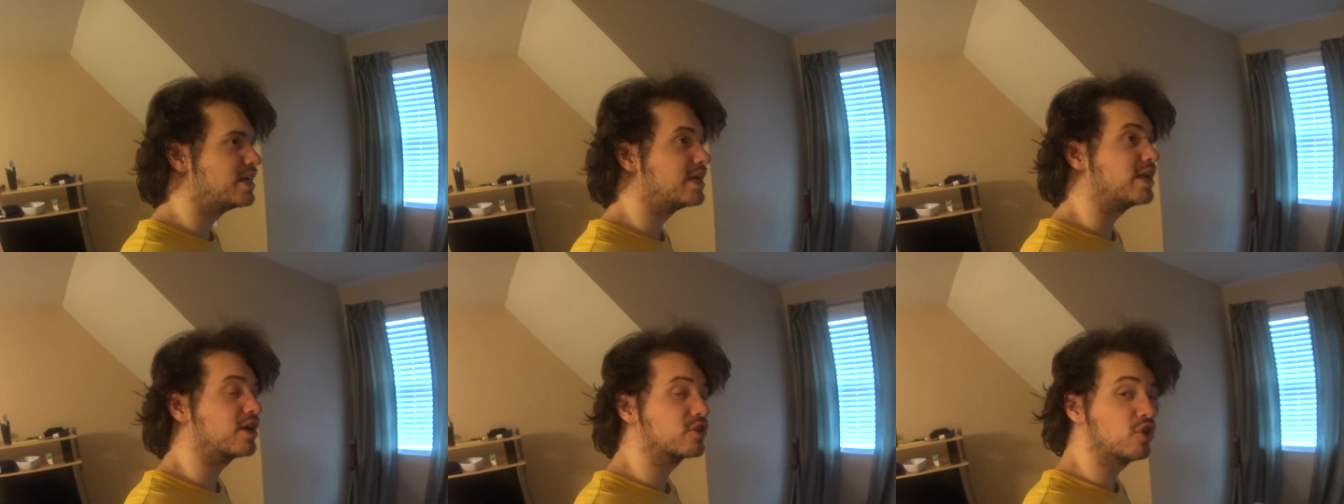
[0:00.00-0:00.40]

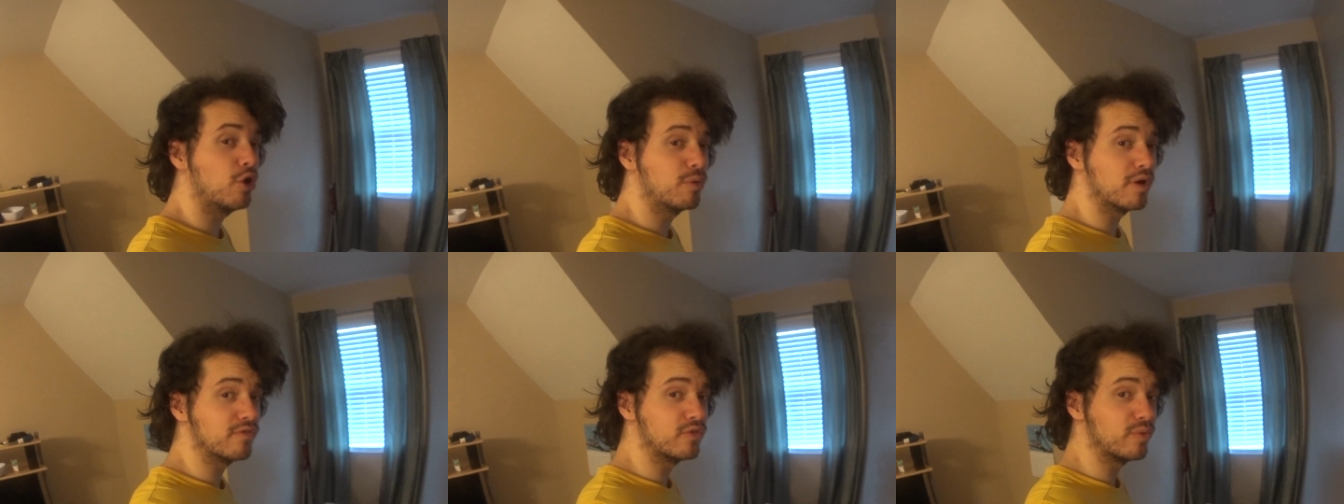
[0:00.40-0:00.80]

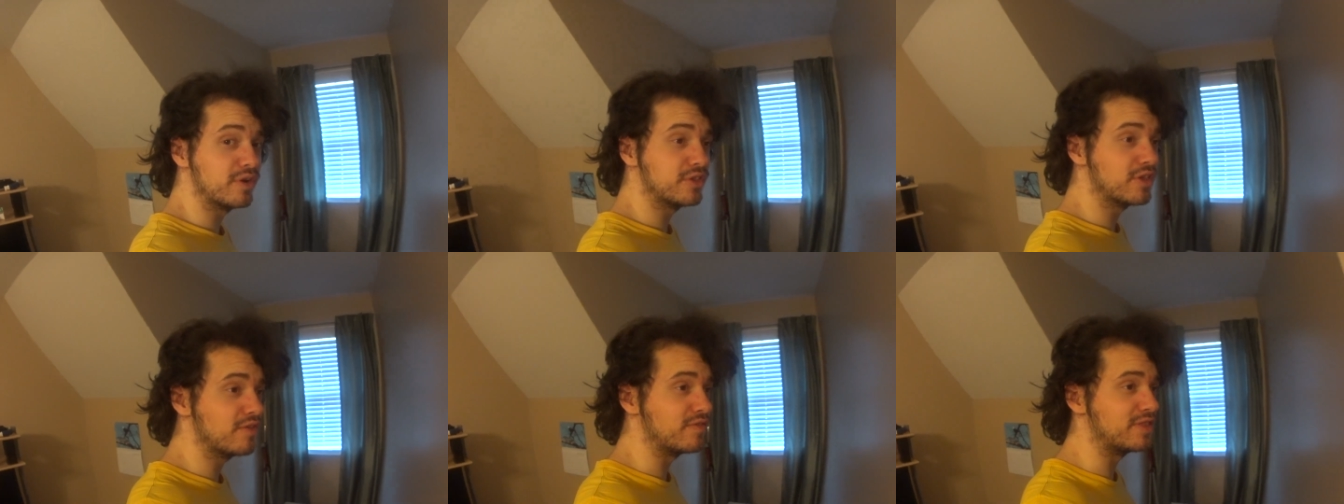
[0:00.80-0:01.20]
October of
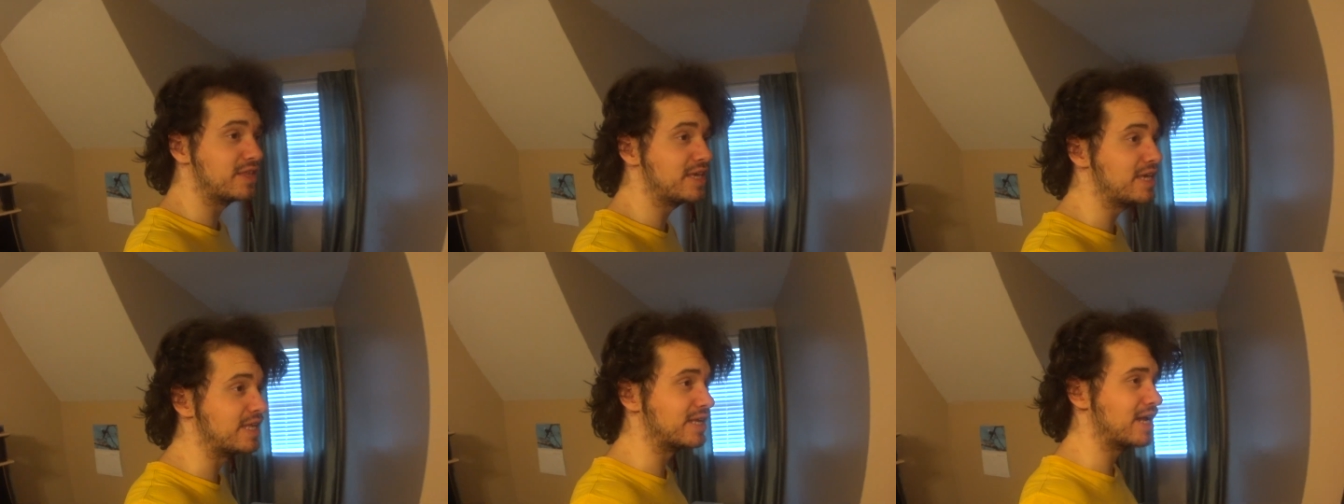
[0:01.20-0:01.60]

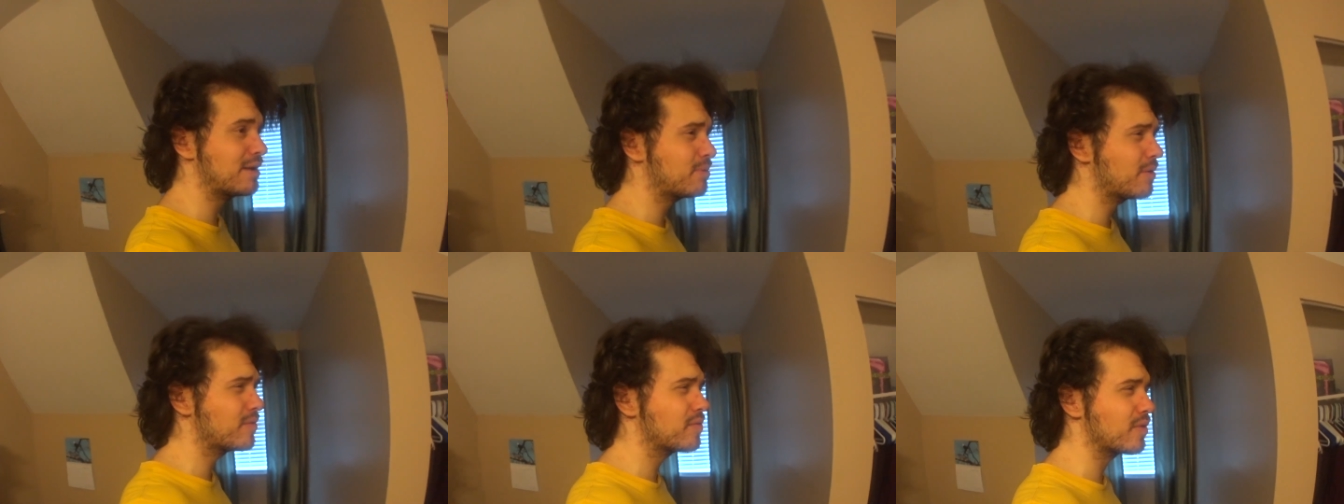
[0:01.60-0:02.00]
2017, and I
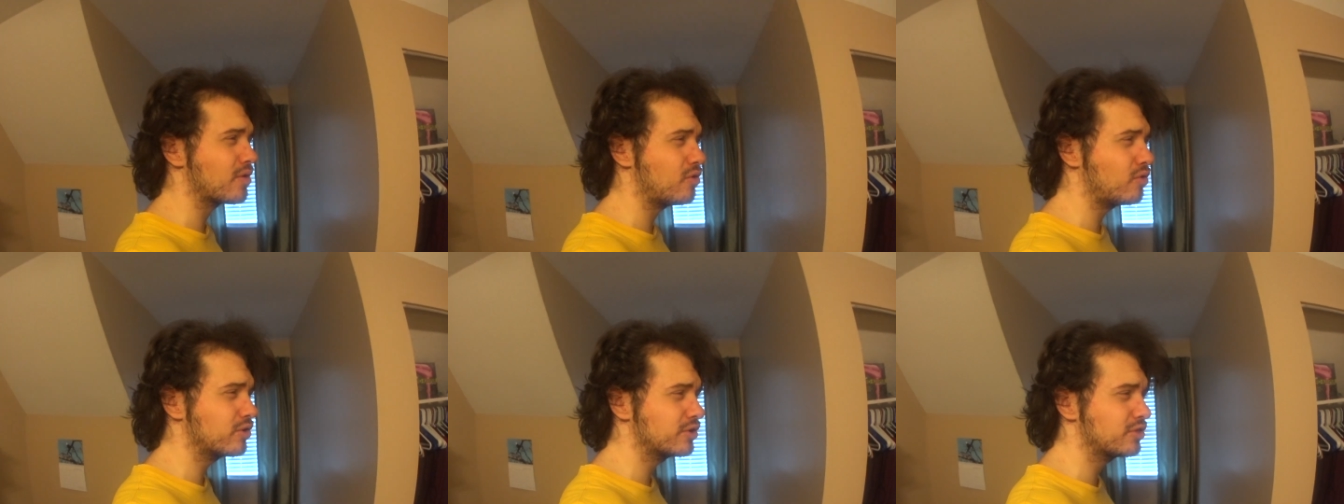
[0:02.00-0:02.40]
probably
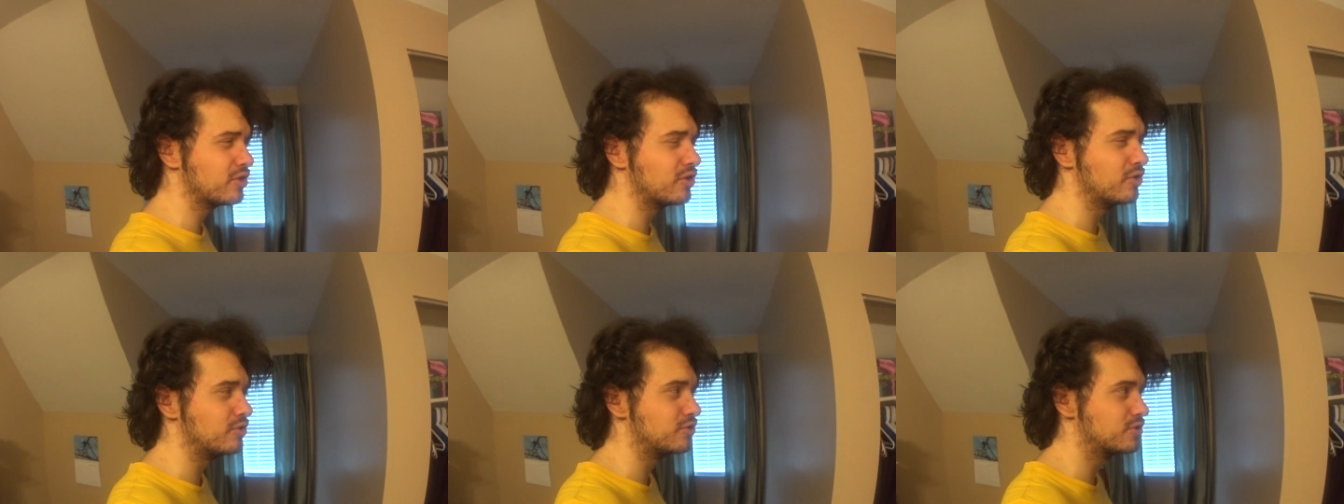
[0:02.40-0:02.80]
recorded
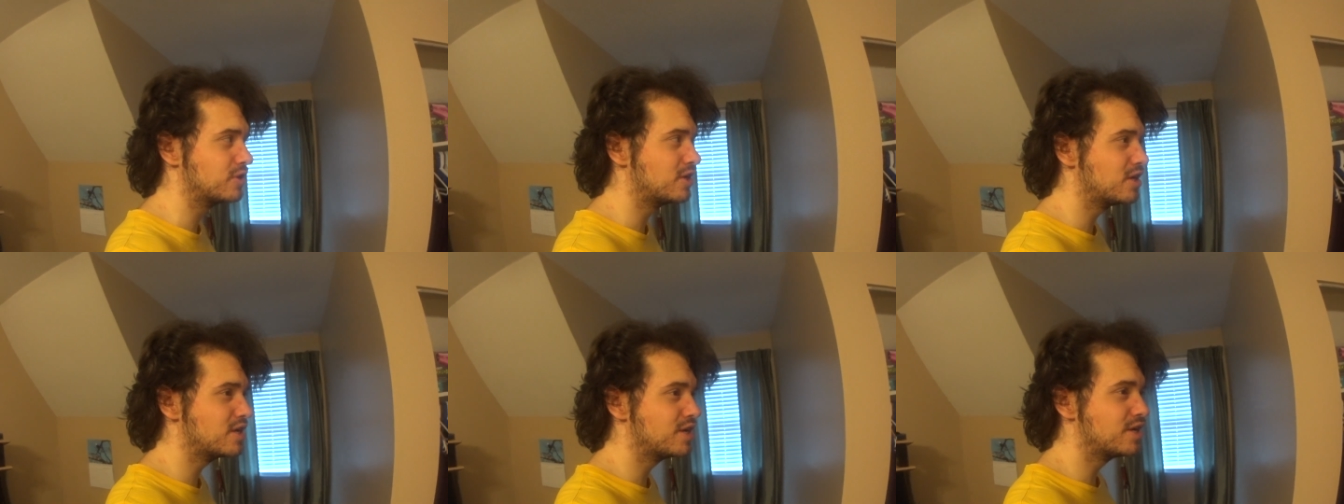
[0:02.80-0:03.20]
those
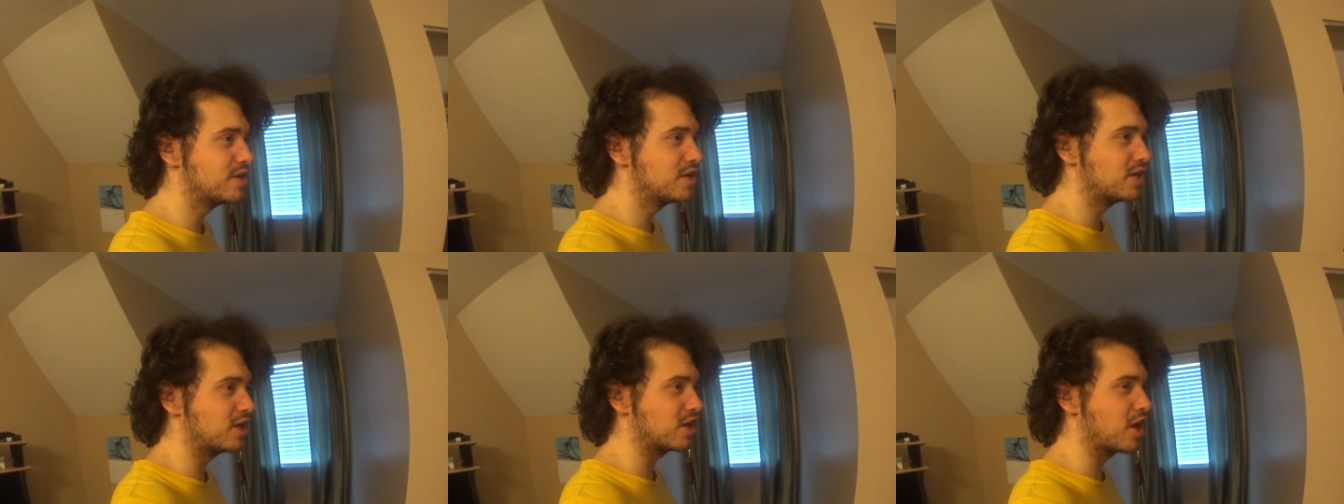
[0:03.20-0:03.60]

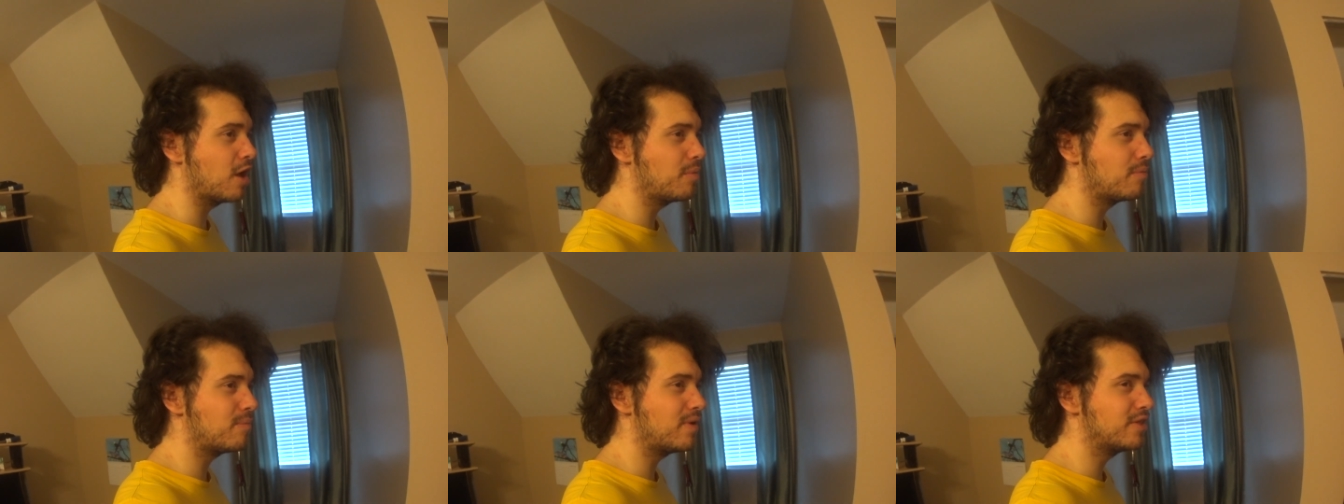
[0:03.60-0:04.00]
a
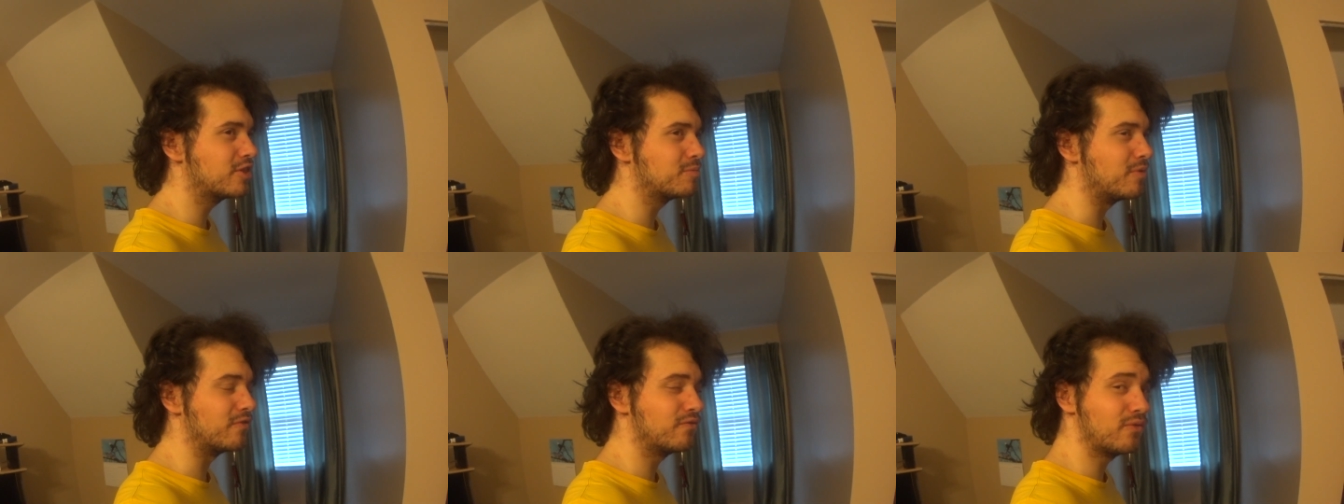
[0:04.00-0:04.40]
couple months
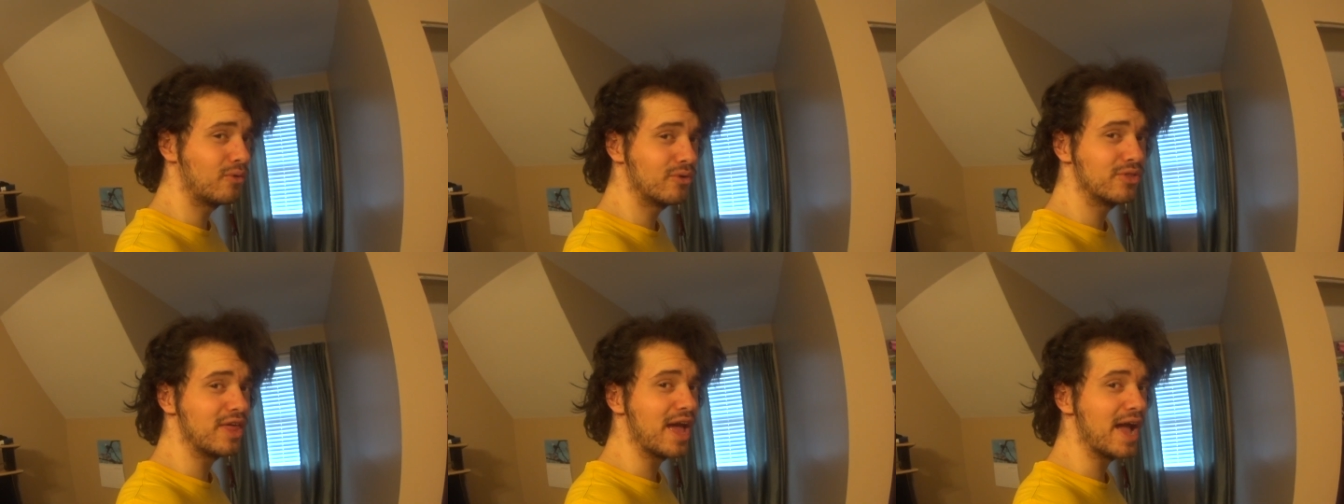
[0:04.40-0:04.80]

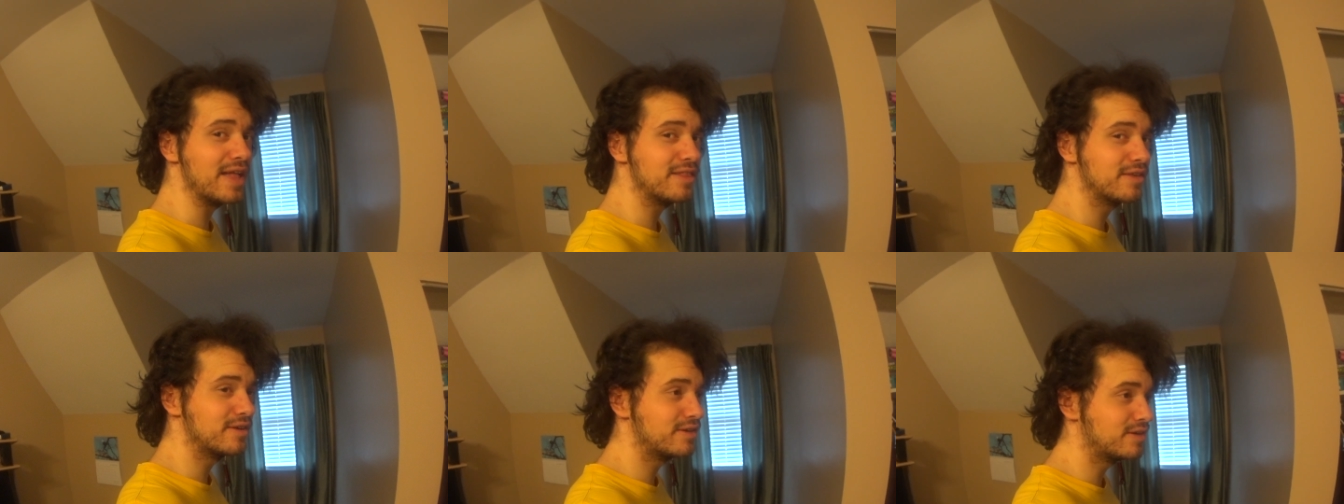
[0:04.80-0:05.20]
before
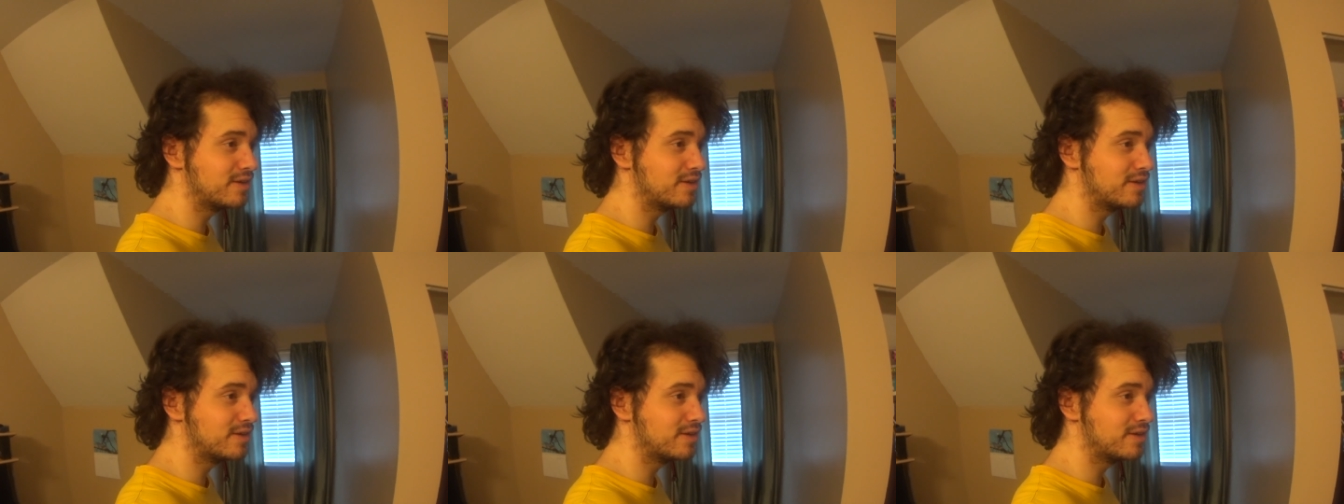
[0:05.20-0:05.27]
that.